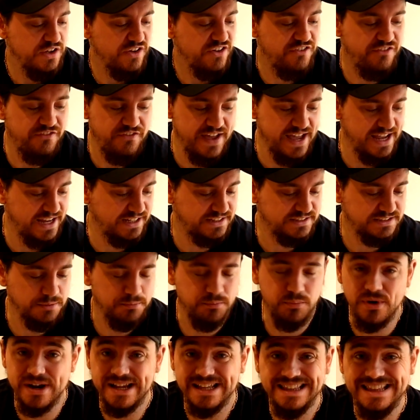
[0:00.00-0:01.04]
fix,
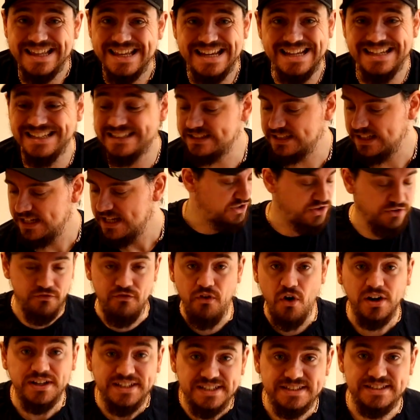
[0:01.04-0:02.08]
bring these
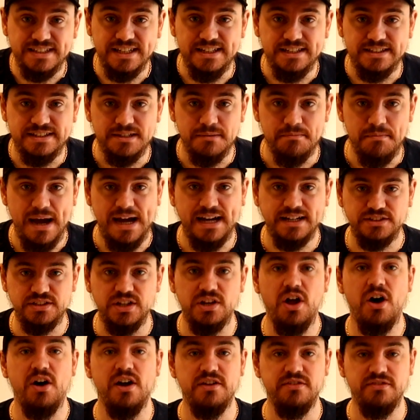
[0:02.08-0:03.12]
devices back to
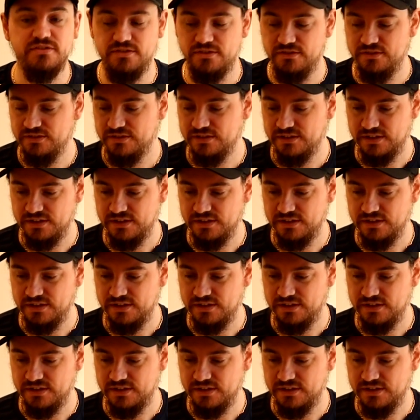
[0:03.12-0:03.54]
life.